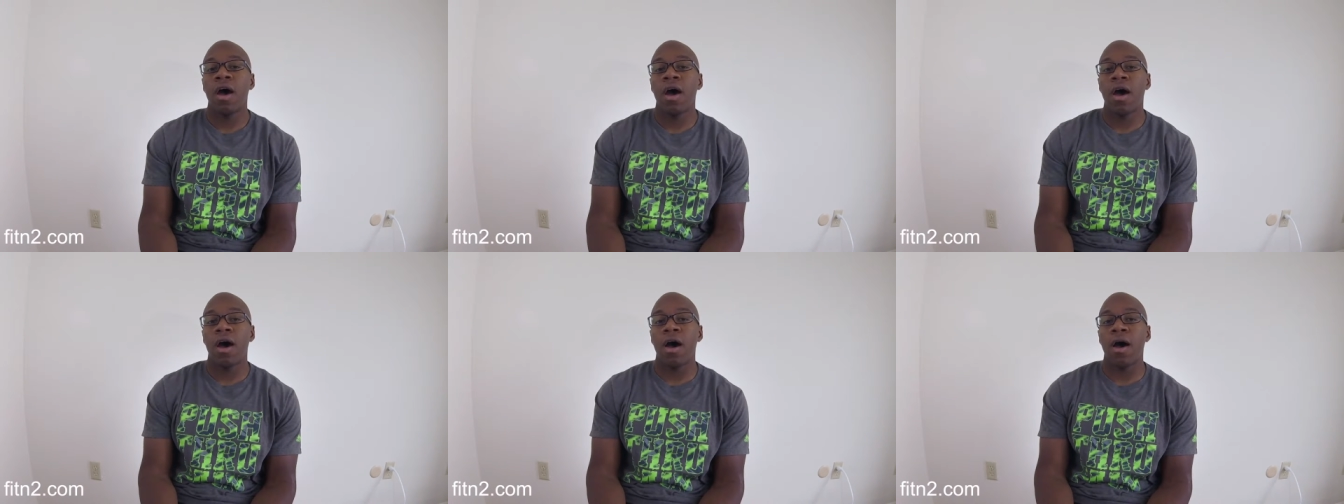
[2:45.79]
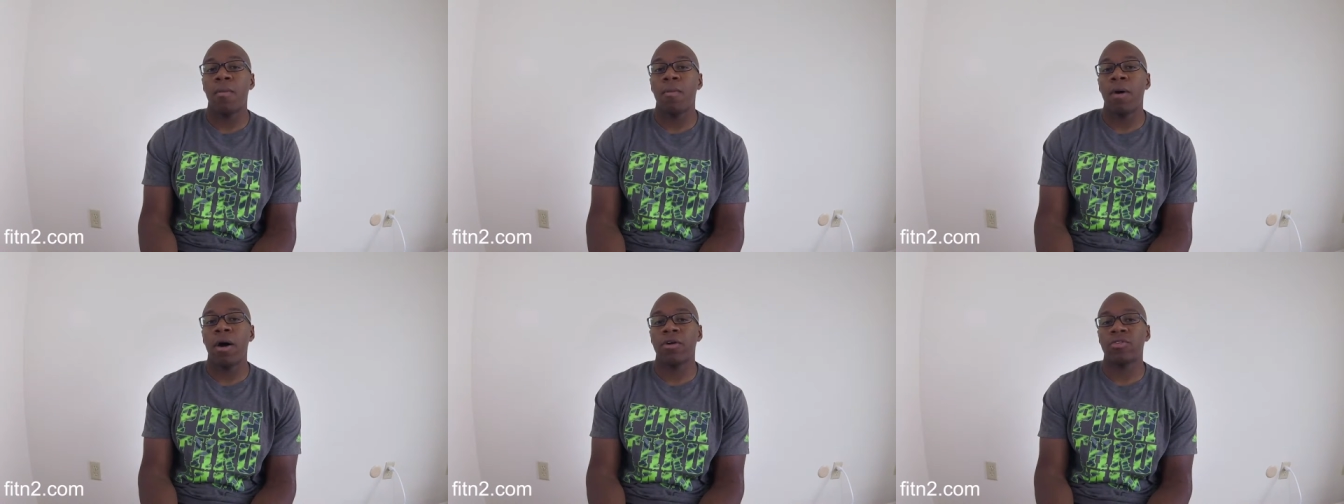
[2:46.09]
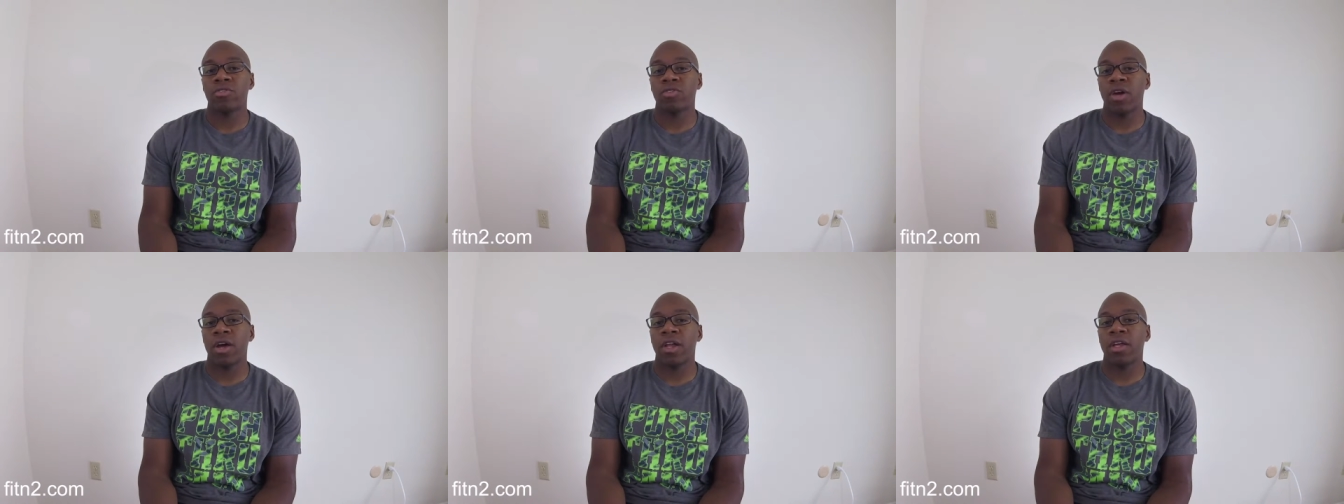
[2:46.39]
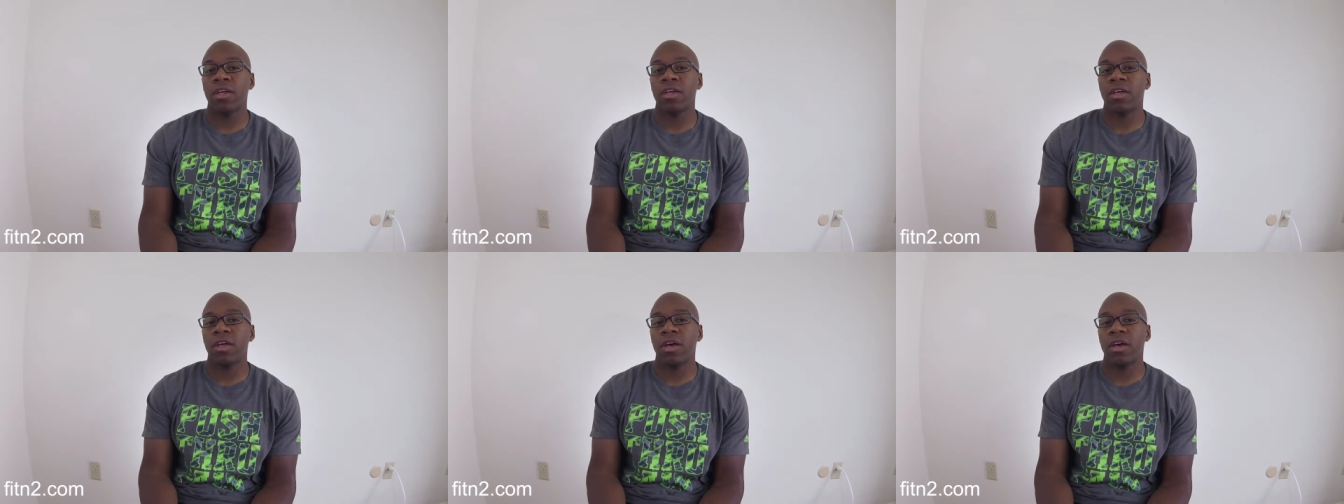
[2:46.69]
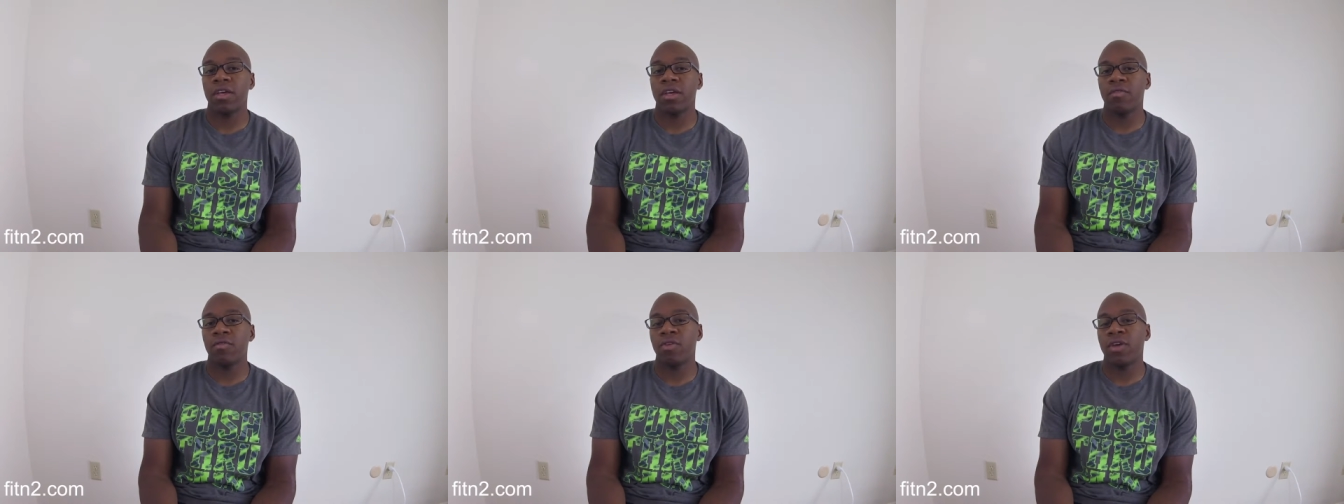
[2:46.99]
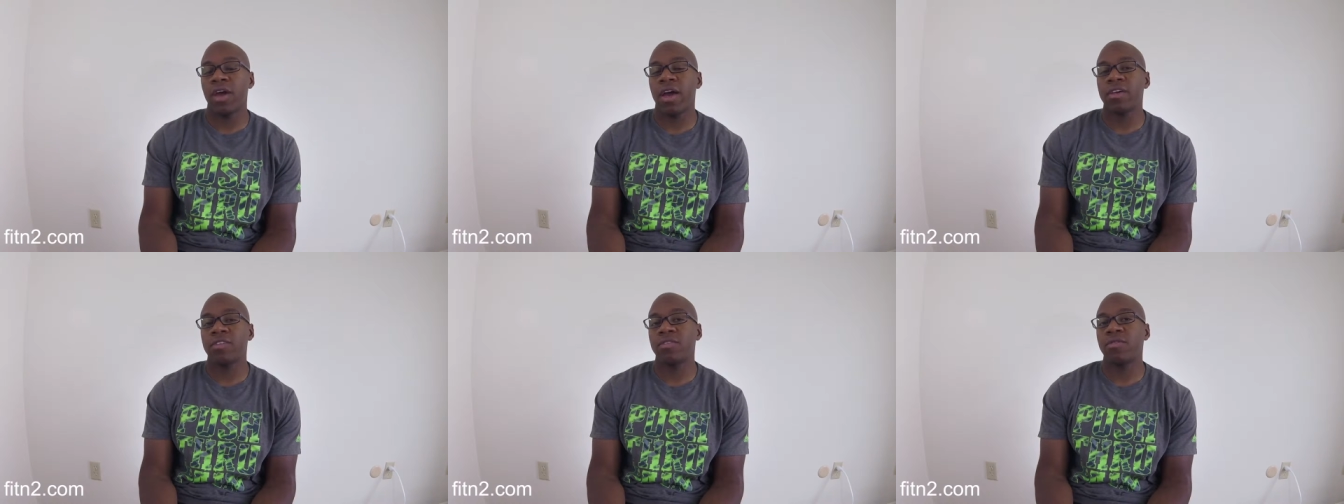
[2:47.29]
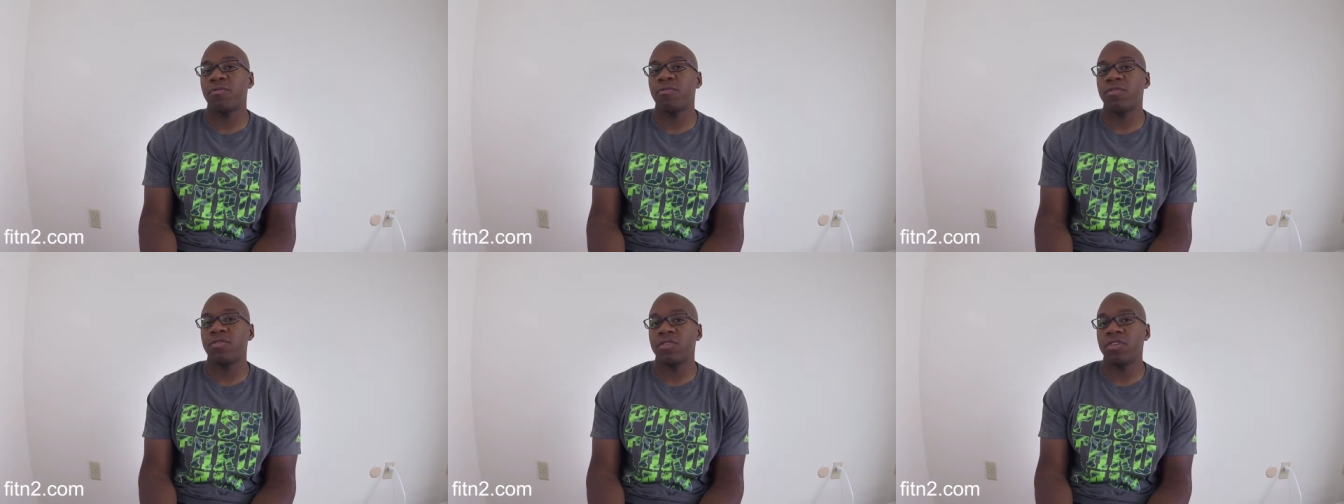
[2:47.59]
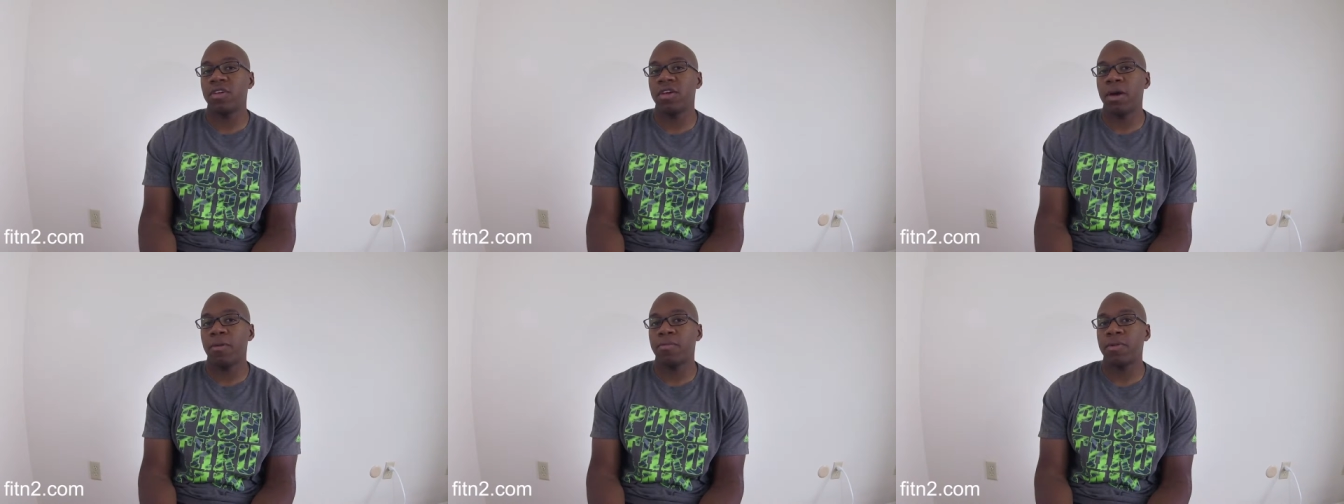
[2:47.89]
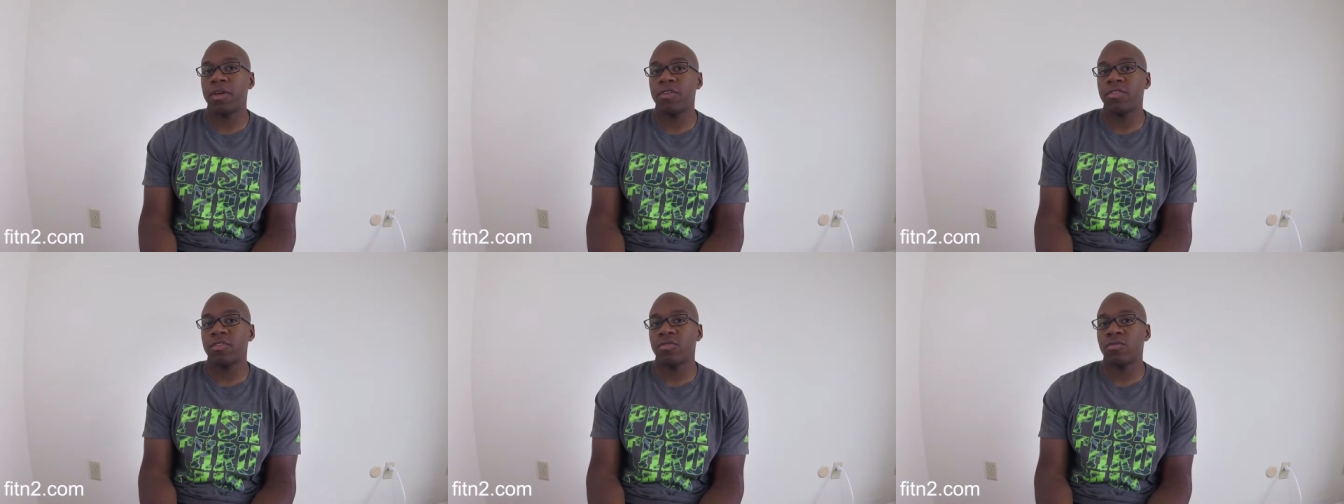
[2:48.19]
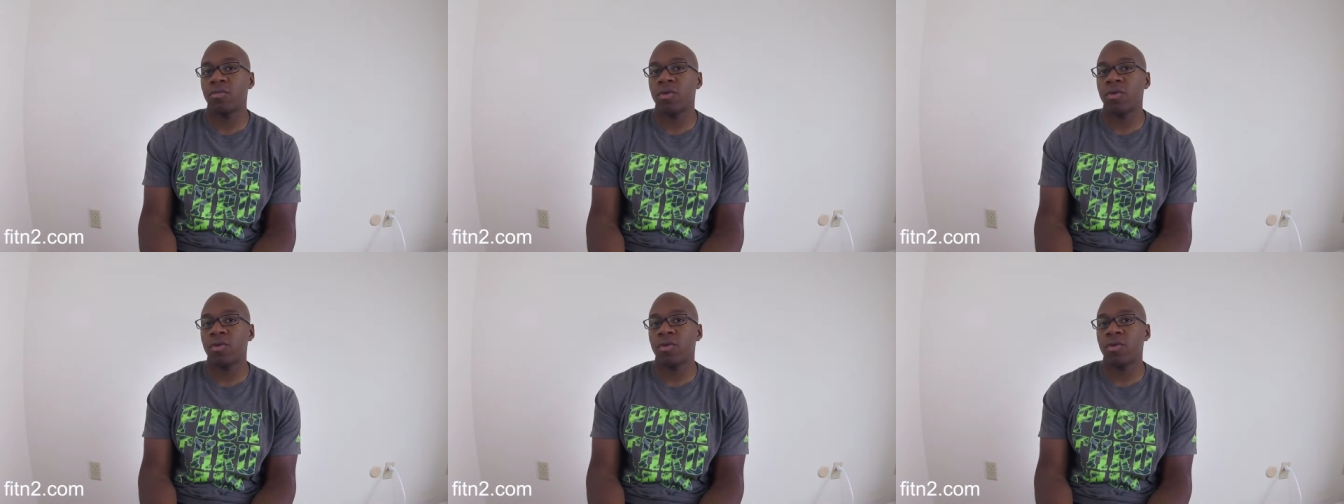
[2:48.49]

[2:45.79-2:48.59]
Um, I'll try to uh, give you guys some physique updates as